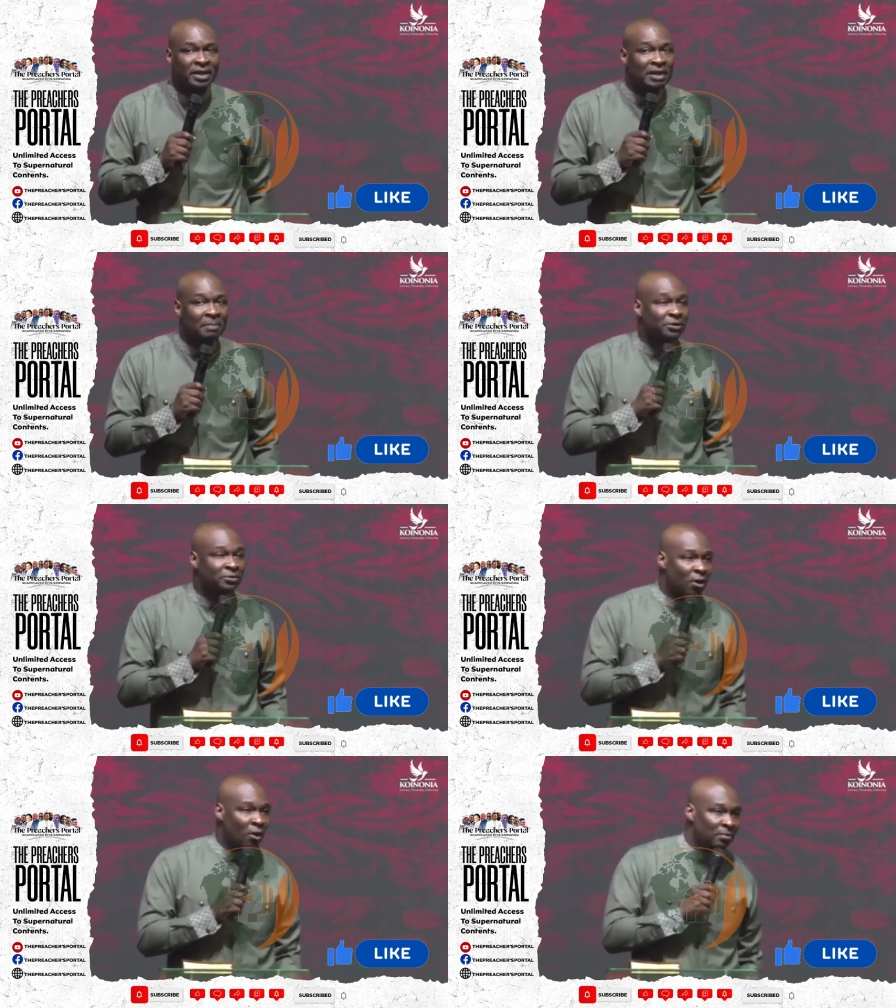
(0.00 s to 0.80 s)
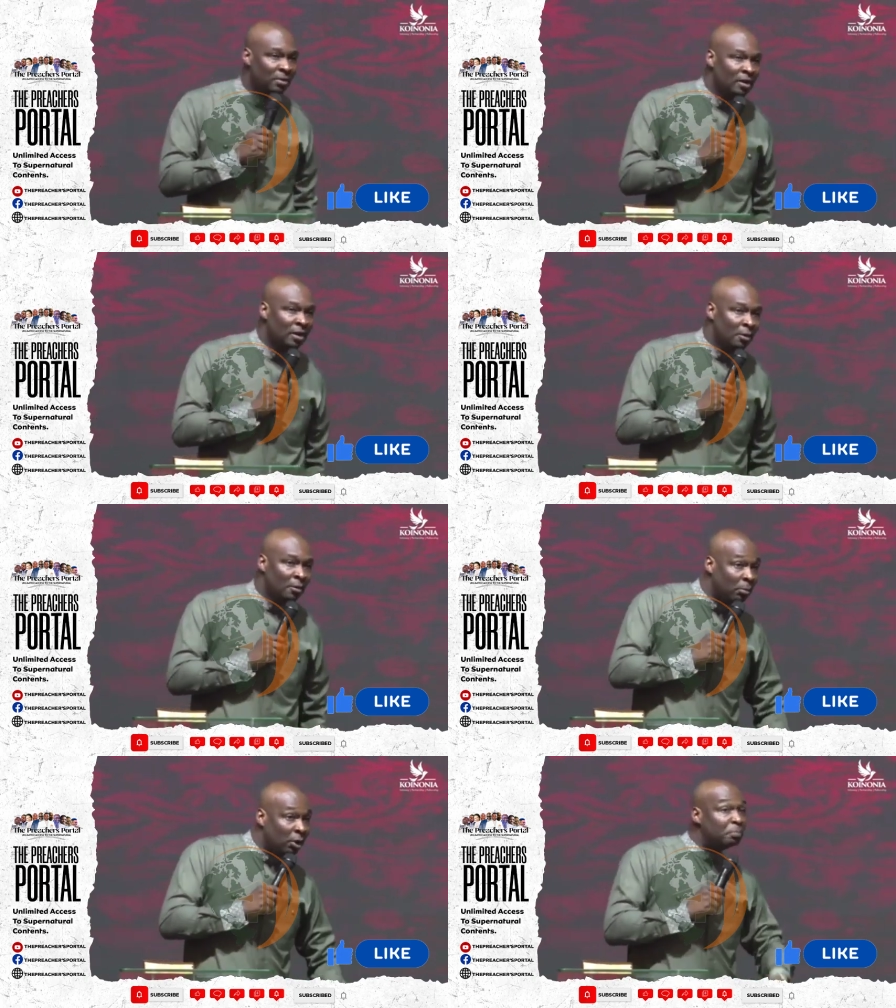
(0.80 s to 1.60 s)
is about to come.
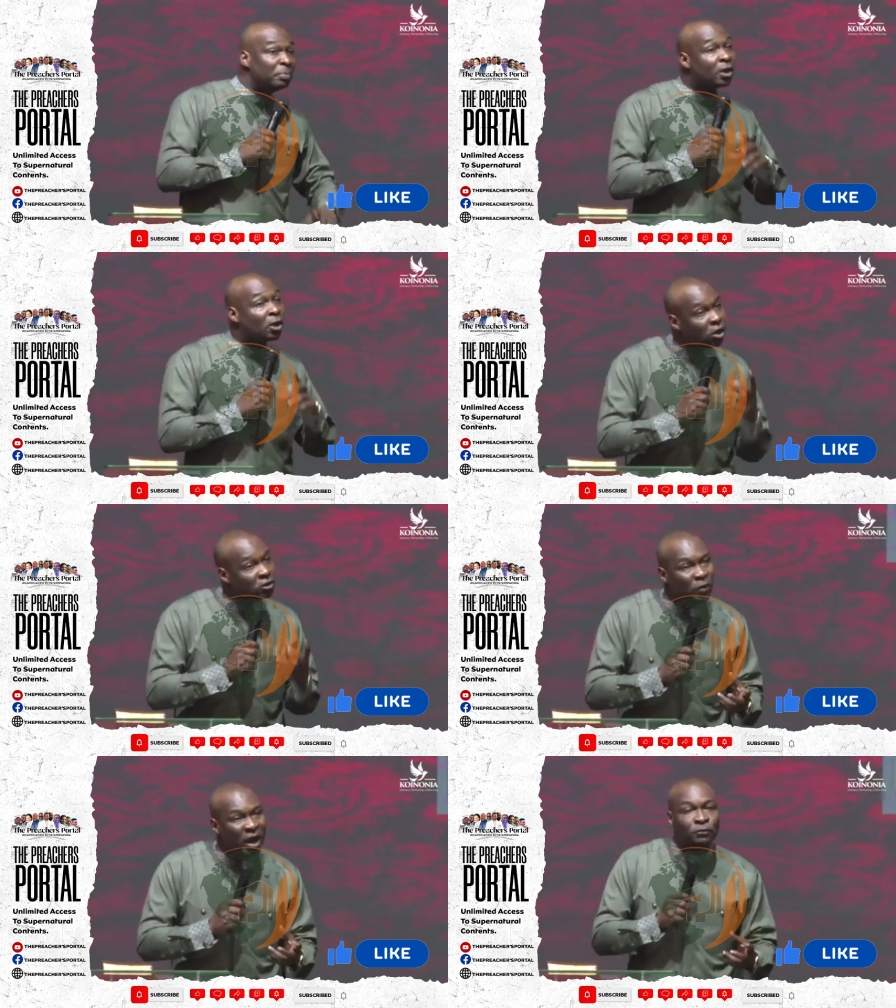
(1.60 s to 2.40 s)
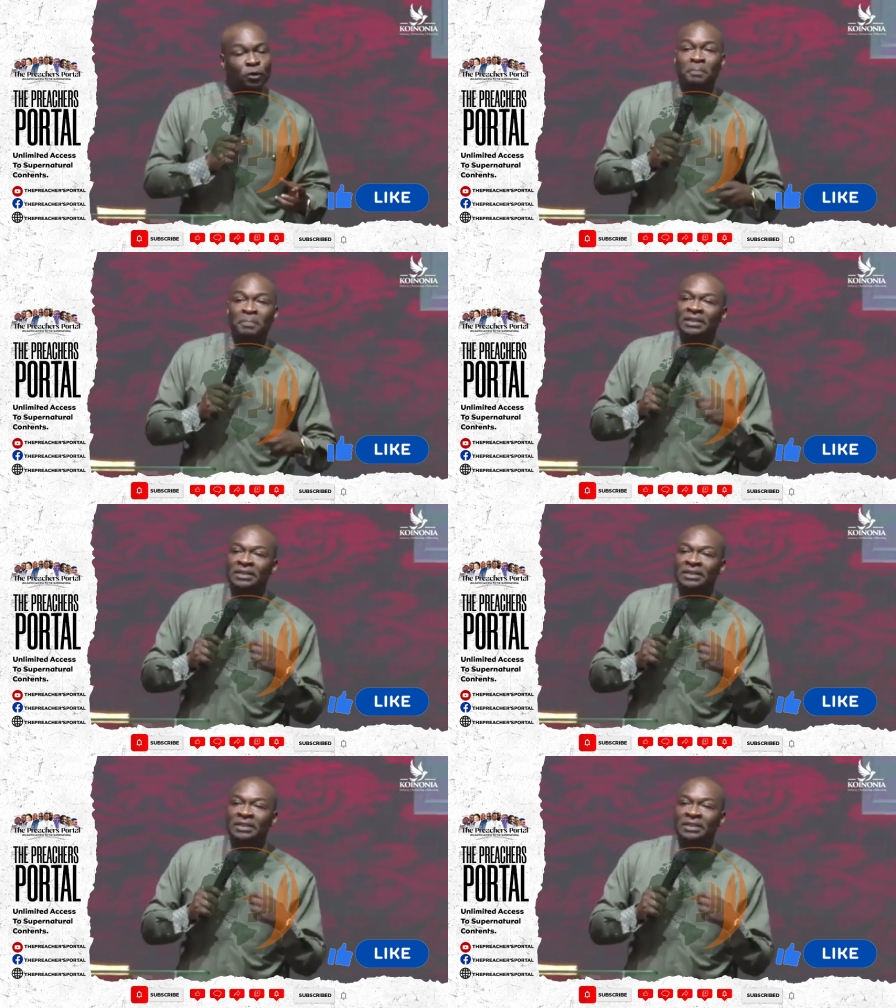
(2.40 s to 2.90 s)
But because we have not been